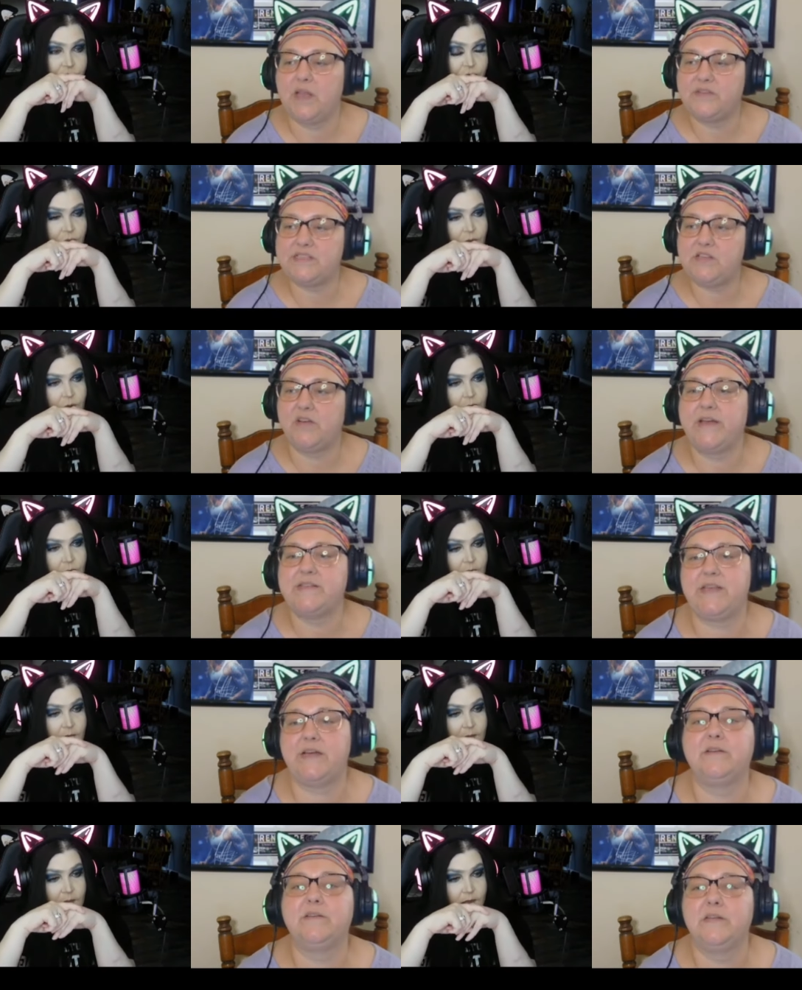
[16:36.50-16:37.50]
Speaker 1: we'd love to see you
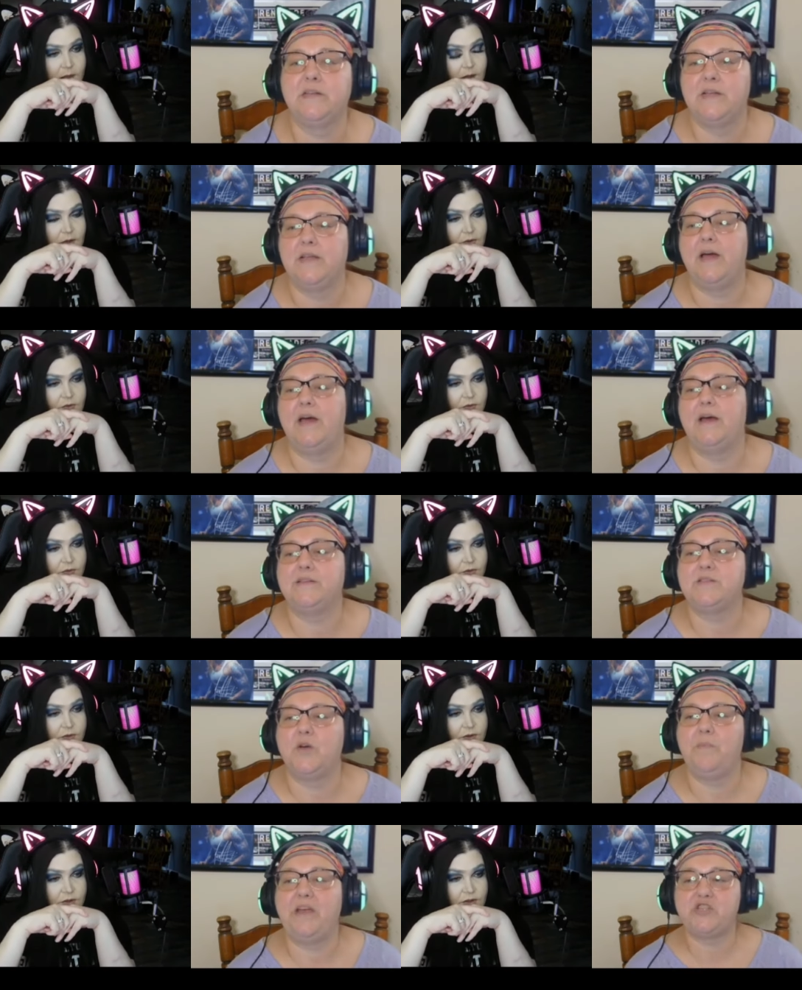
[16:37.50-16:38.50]
guys there. Uh,
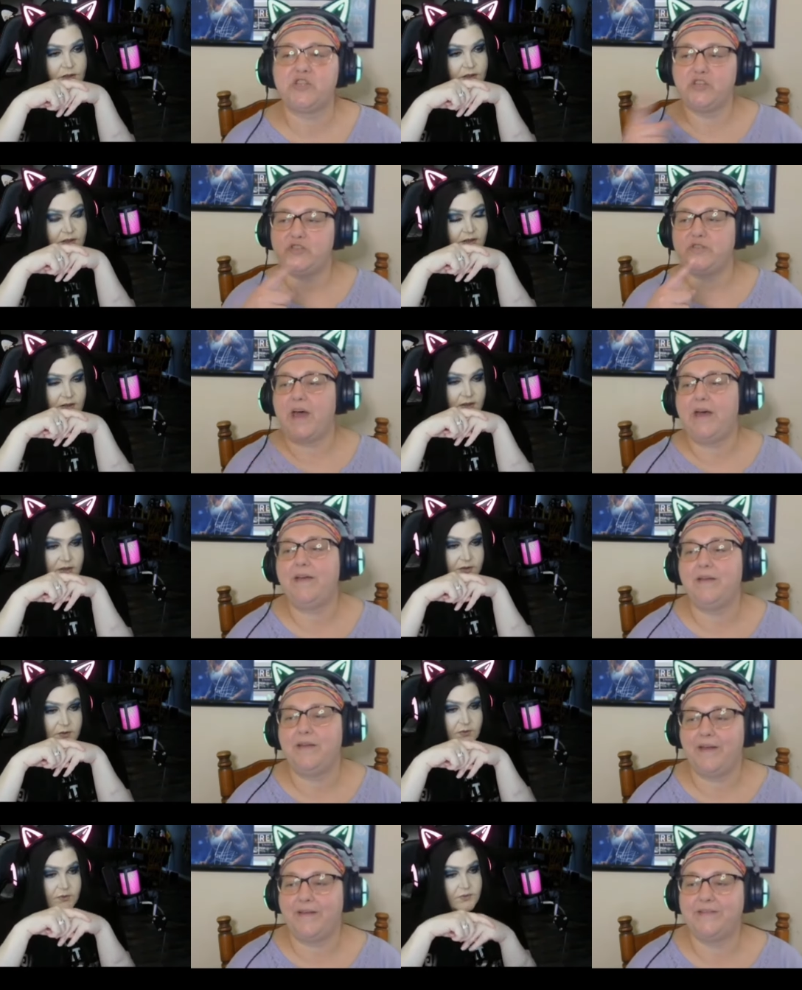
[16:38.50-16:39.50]
so make sure you do
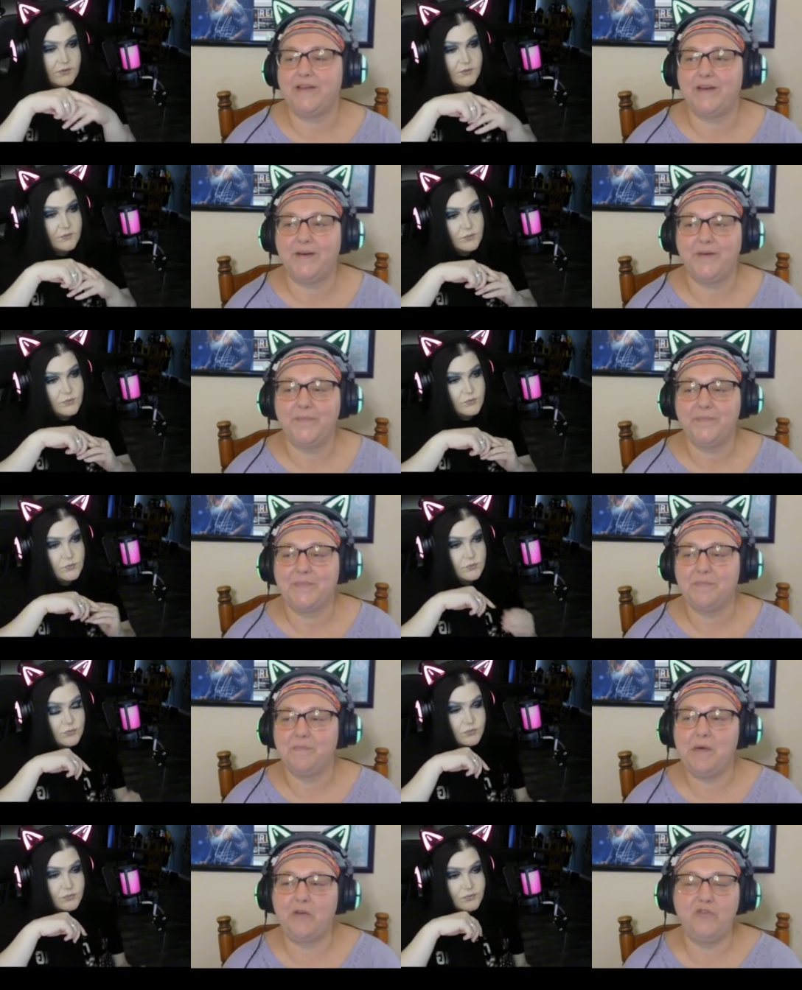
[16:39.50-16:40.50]
that. And uh,
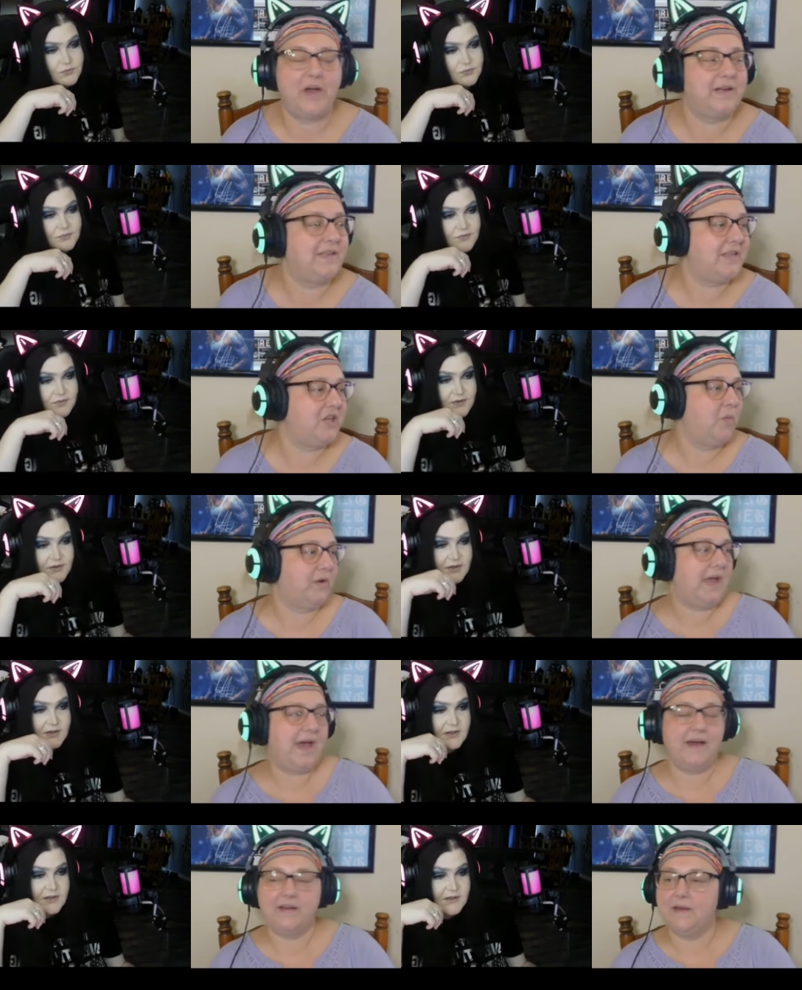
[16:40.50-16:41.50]
Mel, you got anything you
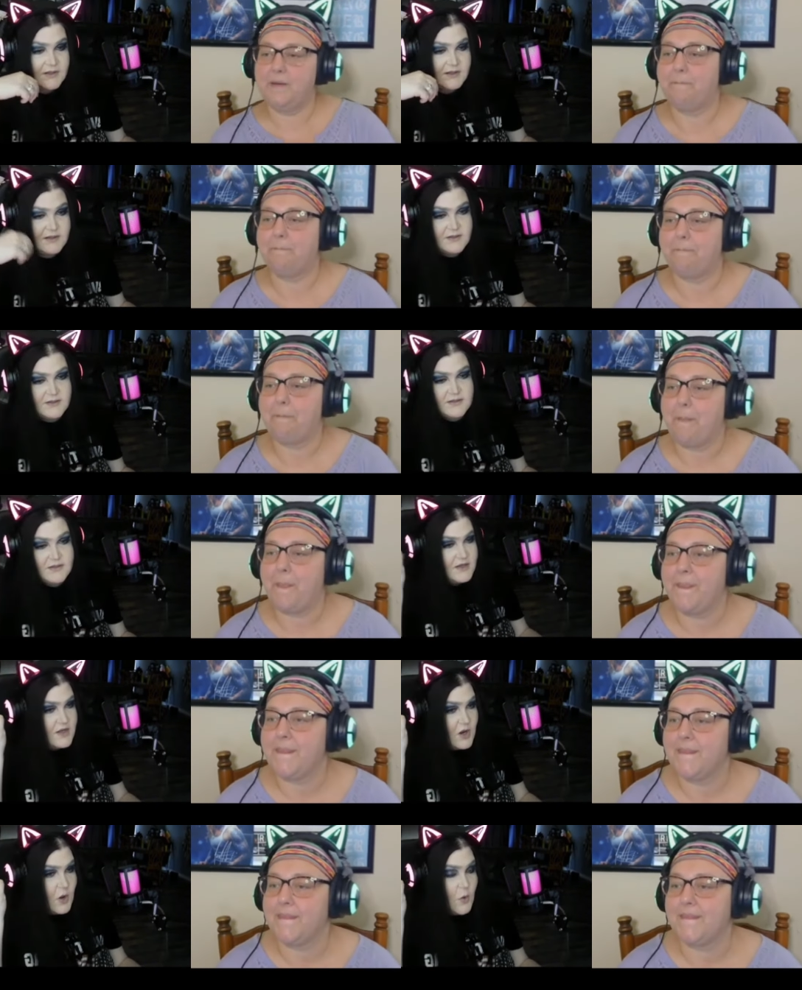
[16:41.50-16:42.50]
want to add?
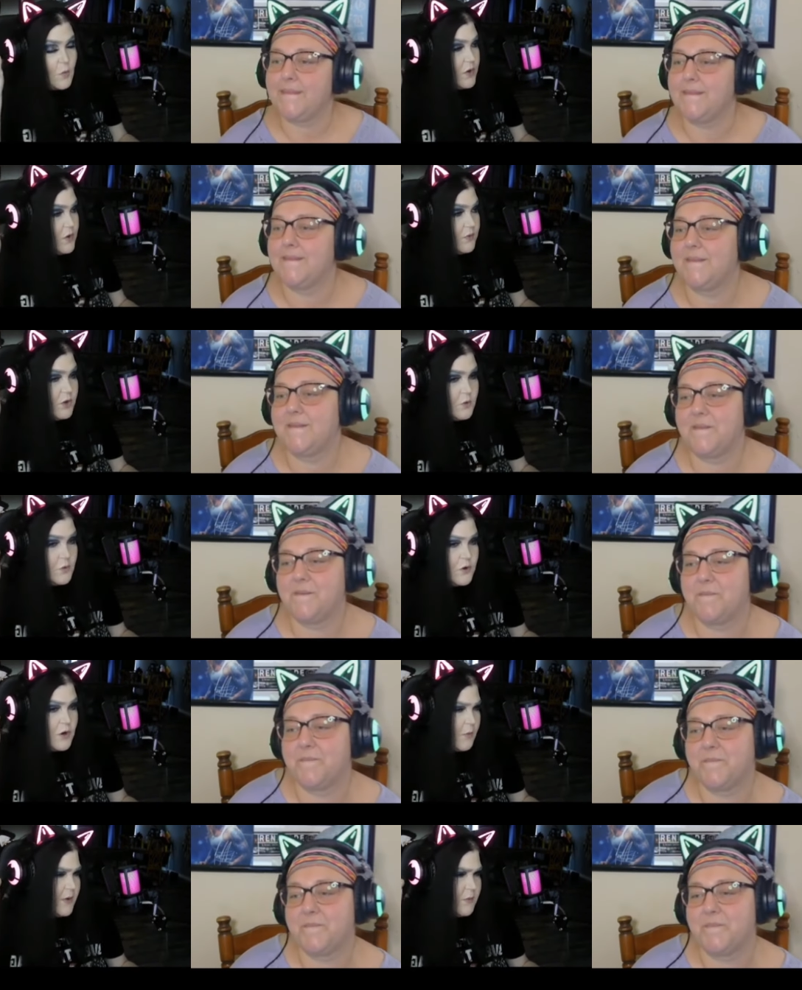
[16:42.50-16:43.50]
Speaker 2: We will. Are
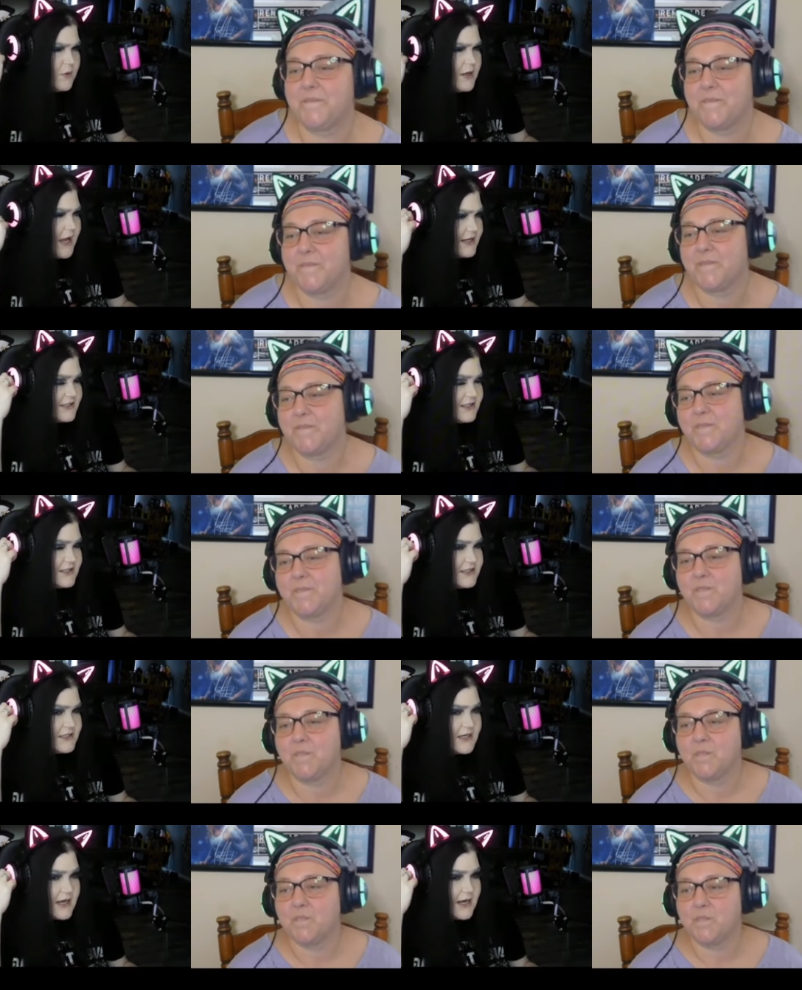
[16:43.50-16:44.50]
we reacting
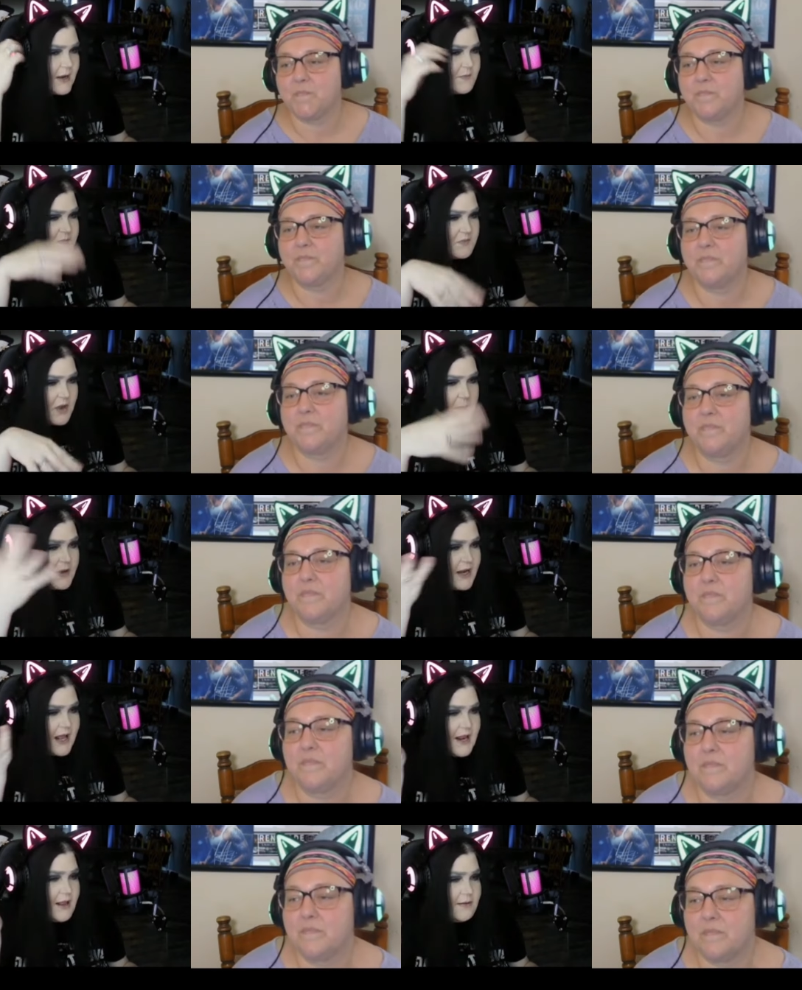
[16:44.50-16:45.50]
tonight? Um, I mean,
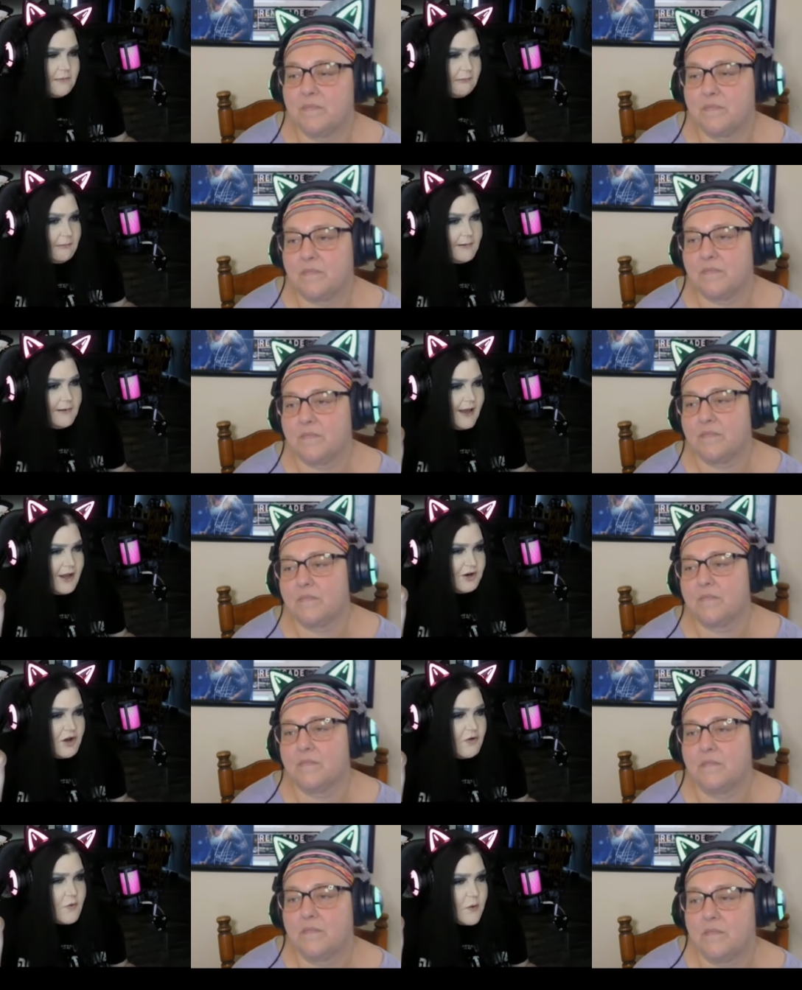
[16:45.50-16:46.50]
I, I don't know.
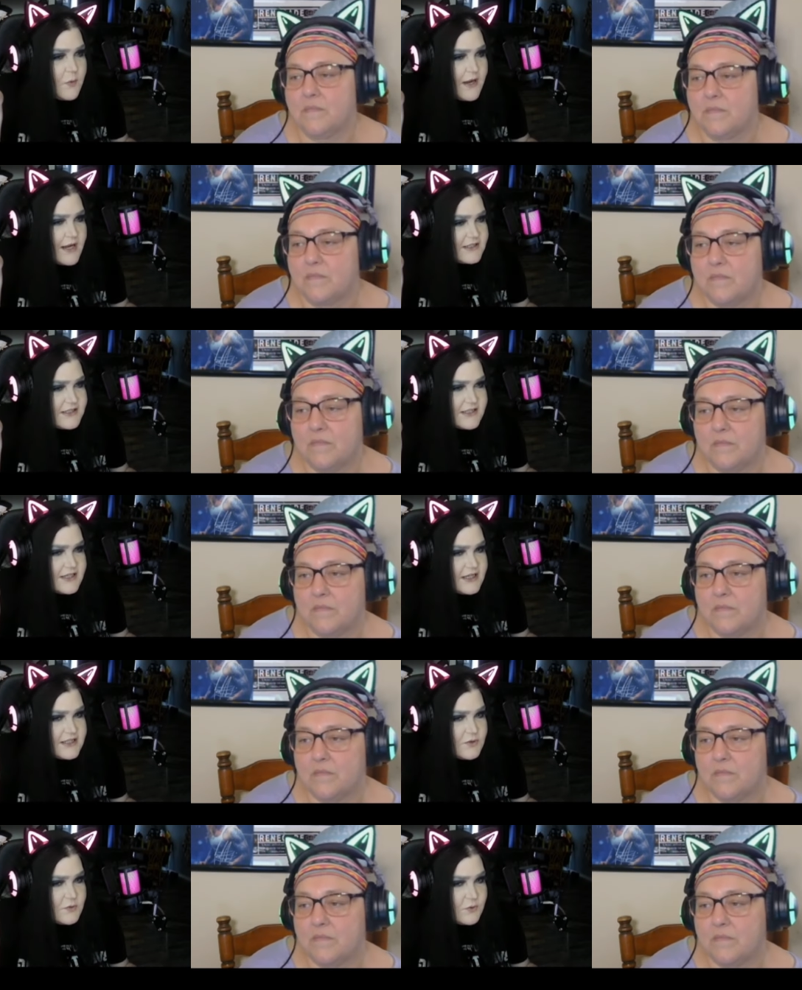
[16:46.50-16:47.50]
Are we reacting tonight
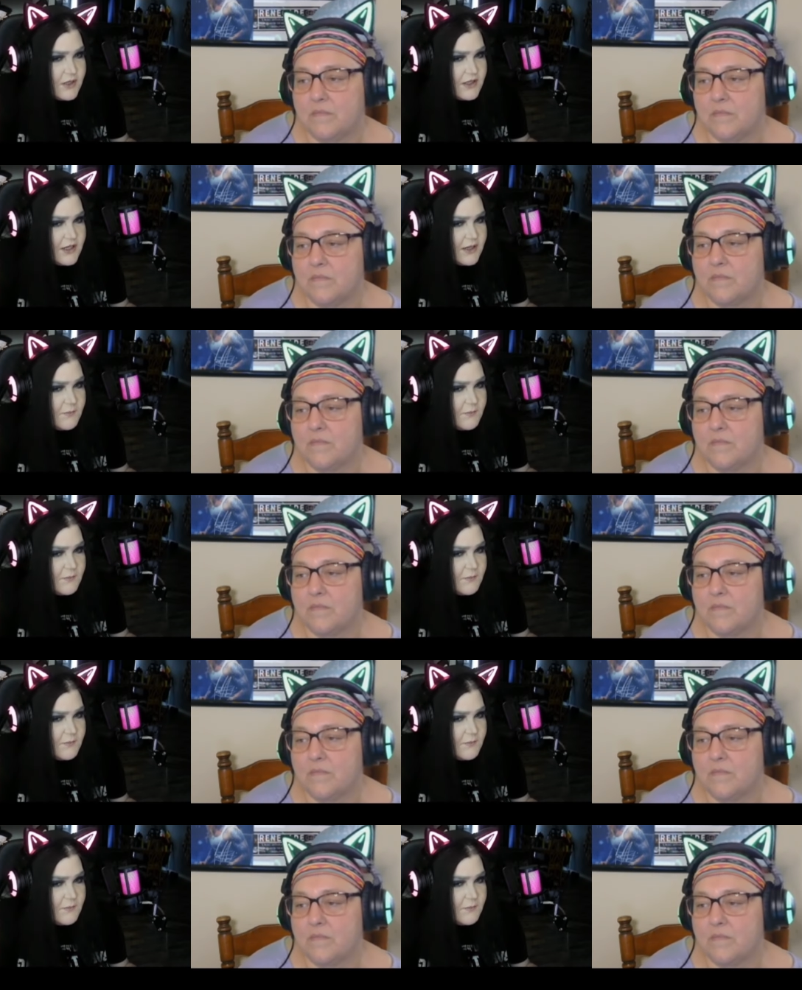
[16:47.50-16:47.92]
to Ren and